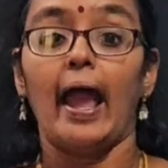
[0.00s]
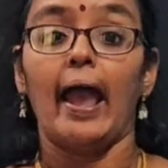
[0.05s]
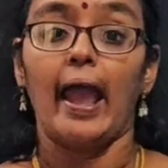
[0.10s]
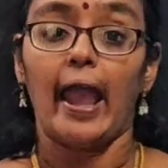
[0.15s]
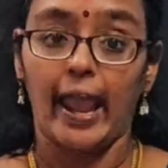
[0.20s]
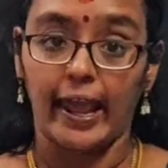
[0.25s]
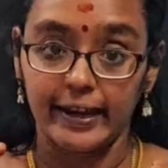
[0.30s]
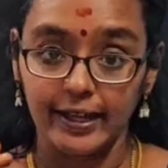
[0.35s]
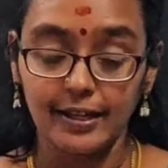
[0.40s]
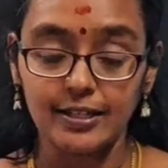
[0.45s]

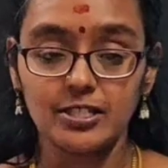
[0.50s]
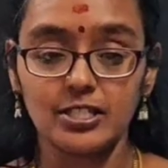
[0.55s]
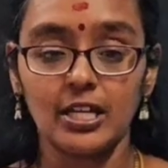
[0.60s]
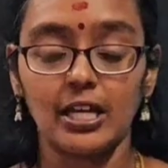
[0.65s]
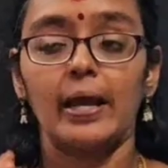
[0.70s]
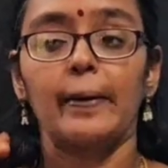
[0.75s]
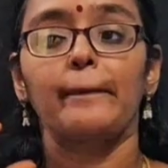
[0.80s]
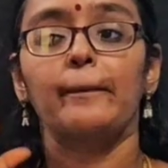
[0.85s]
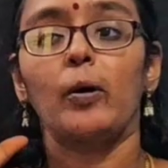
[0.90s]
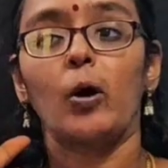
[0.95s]

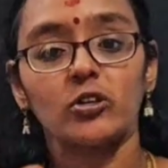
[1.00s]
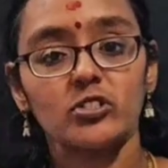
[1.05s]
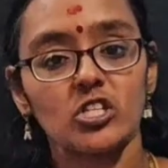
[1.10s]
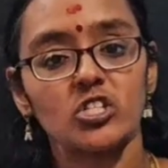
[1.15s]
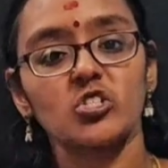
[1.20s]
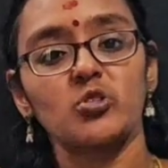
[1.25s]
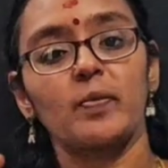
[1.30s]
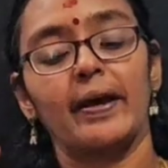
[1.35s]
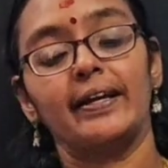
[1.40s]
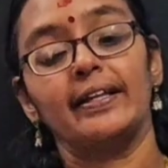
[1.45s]
Energy
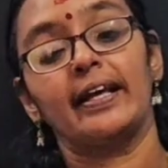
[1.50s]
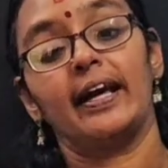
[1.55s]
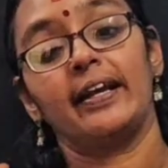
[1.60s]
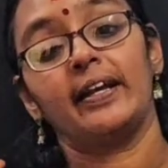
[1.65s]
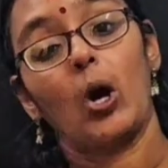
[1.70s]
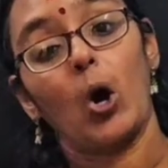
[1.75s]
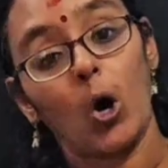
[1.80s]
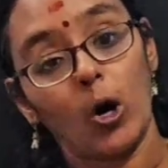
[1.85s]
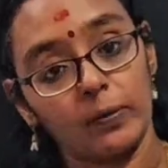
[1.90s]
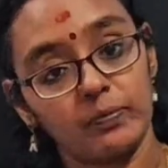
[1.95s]
possessed by
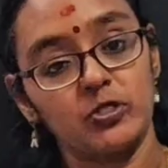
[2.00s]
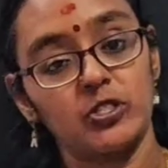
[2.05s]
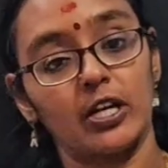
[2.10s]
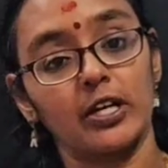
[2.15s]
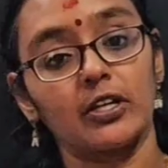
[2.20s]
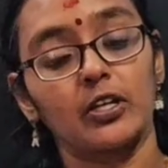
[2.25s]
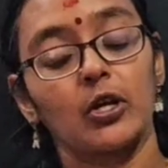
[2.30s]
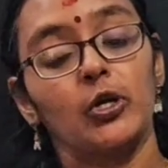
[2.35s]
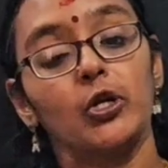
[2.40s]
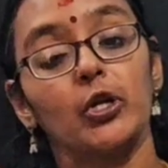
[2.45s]
an
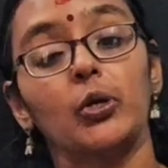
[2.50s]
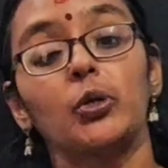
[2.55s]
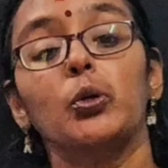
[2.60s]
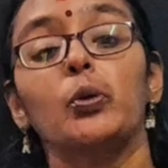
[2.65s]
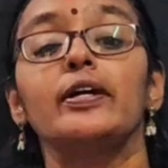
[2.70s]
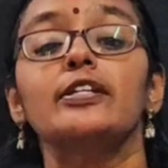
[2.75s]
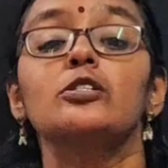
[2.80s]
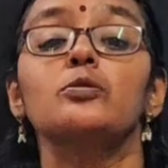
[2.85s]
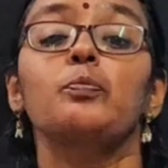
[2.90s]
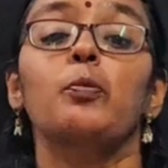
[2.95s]
object due
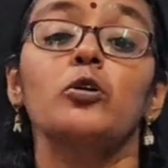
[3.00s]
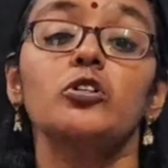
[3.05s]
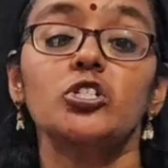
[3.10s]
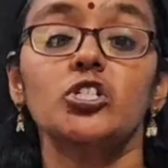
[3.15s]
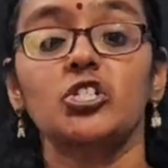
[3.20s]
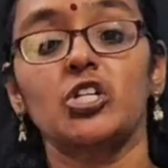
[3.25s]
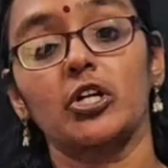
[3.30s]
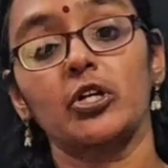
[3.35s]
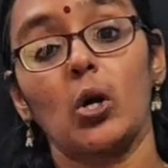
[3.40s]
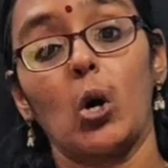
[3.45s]
to its
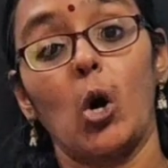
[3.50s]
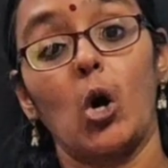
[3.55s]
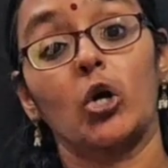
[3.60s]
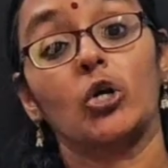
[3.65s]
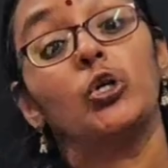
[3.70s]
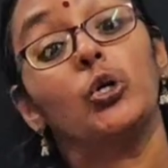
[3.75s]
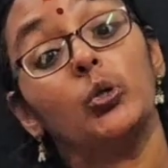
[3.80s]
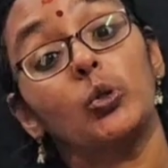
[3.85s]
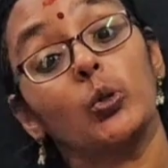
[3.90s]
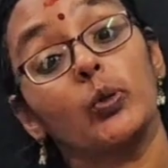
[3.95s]
position or
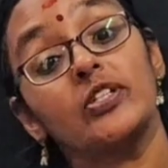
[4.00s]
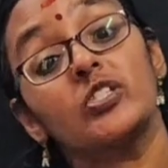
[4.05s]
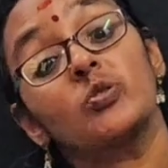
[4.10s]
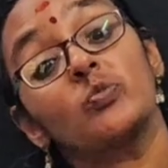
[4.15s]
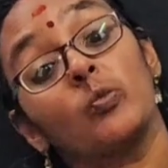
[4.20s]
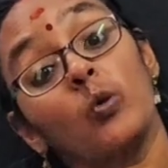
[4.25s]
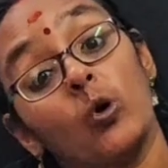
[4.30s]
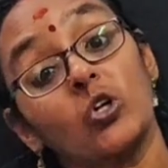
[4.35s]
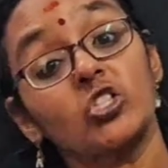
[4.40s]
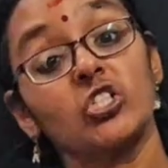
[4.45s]
due to its
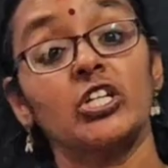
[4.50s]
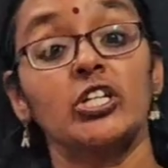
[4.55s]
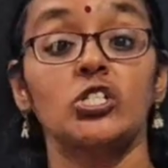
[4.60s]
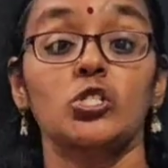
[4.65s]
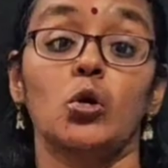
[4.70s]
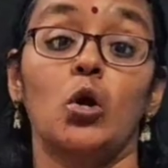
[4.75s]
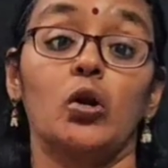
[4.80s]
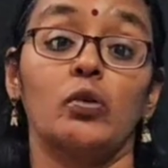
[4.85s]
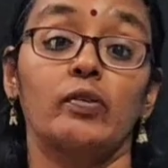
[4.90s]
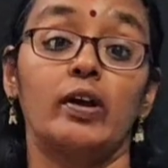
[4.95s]
motion is
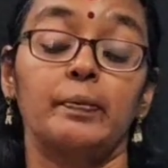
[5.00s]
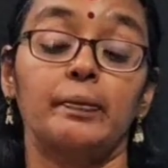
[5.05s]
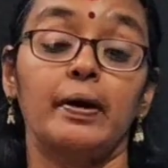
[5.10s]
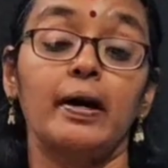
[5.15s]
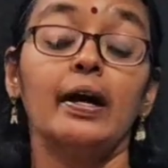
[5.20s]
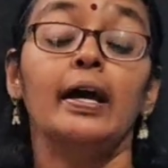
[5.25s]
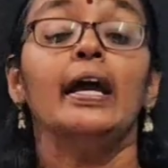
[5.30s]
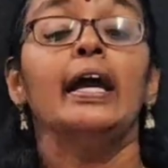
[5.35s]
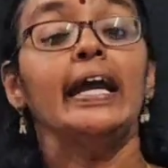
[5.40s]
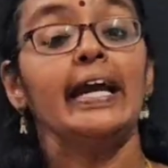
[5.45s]
called what,
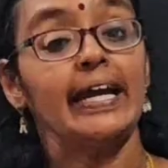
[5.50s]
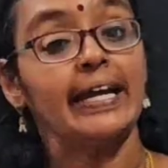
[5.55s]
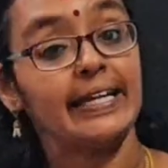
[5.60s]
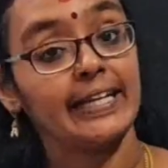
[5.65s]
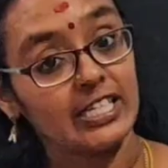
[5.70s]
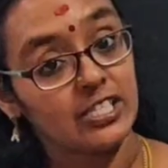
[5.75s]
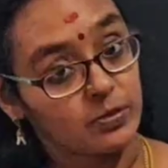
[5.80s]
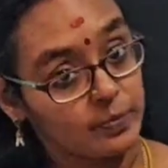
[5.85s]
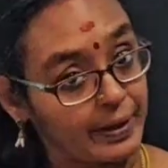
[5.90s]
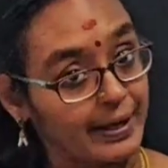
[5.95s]
ma? It
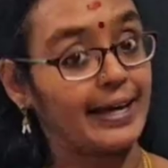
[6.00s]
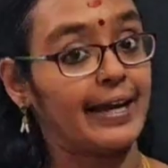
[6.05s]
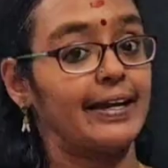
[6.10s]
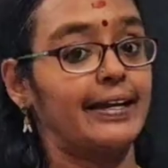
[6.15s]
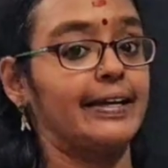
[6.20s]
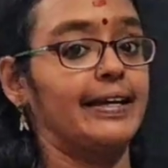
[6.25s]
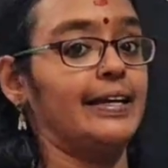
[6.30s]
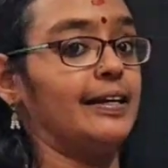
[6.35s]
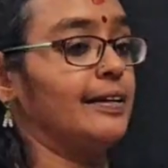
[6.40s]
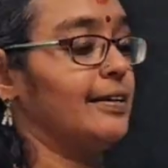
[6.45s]
is
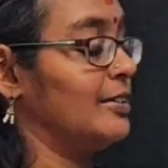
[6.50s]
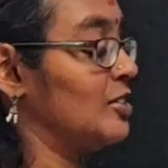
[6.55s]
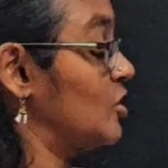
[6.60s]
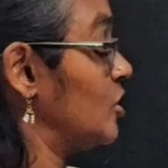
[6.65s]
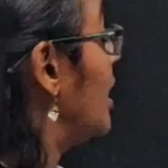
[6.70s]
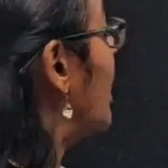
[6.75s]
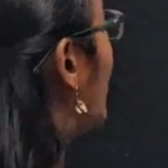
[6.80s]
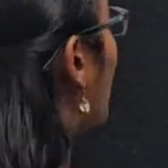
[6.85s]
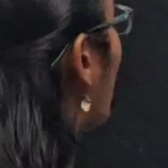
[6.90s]
mechanical energy.